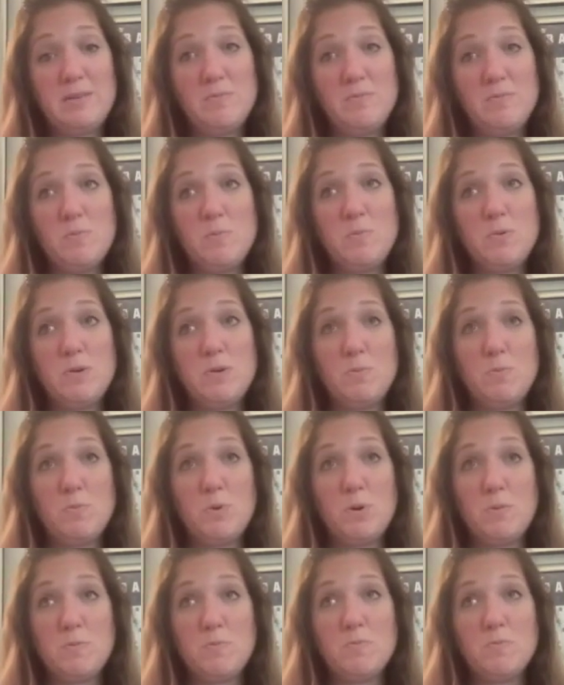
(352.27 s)
And
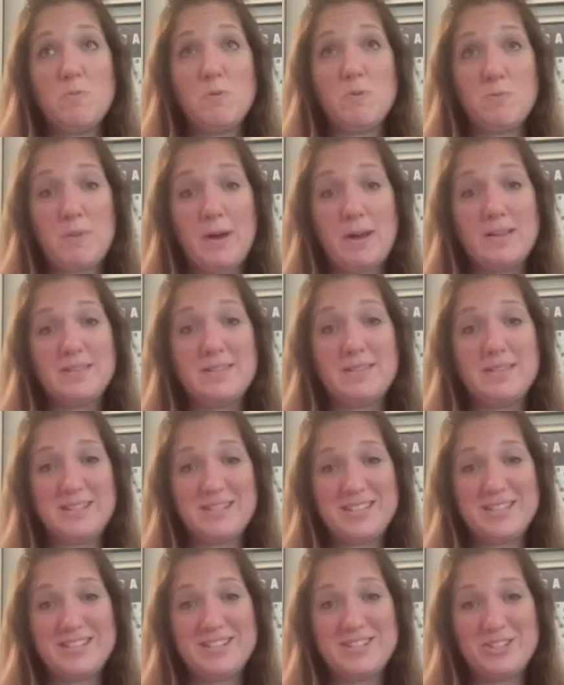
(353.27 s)
we're
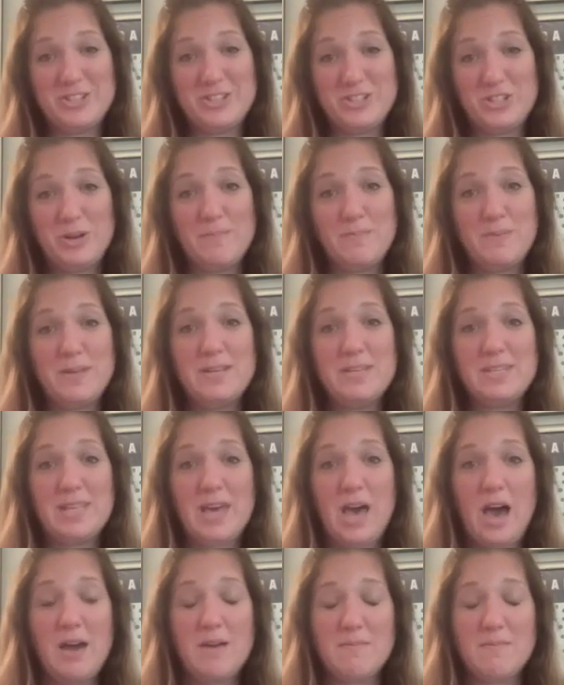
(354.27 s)
reticent to just jump into
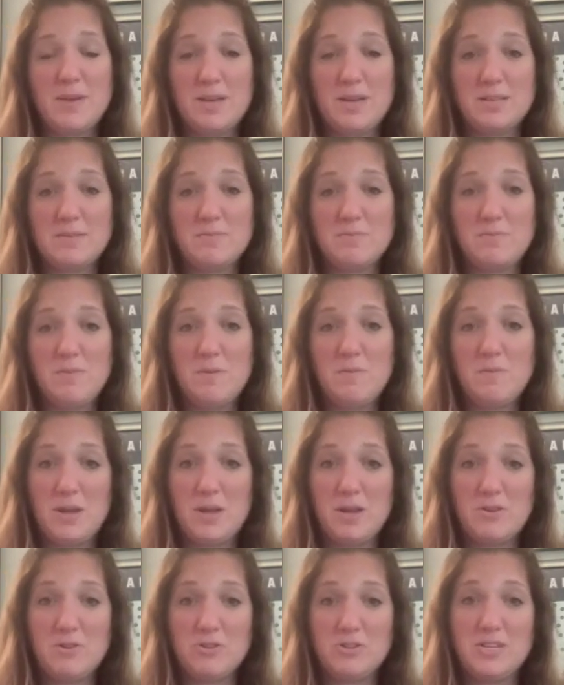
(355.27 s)
that because
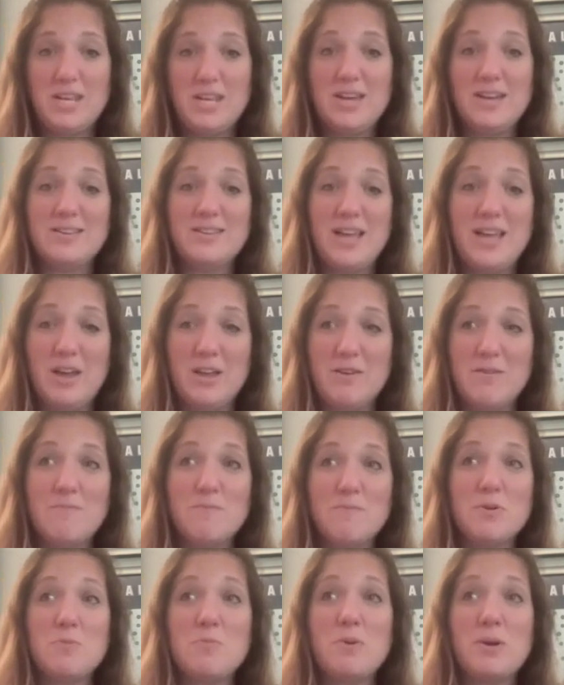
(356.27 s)
we understand now
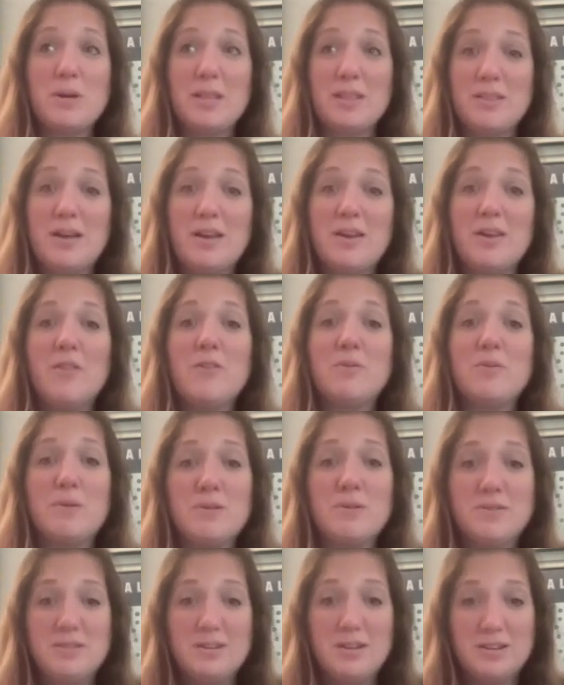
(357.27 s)
you bring another
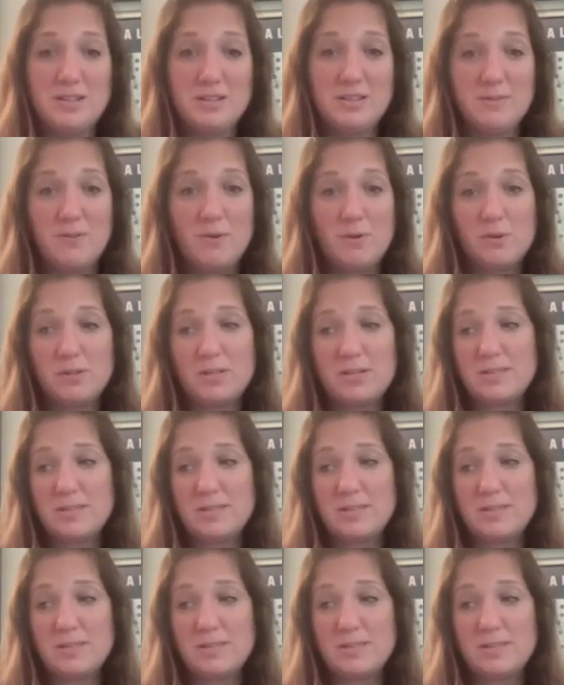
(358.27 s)
person into the fold.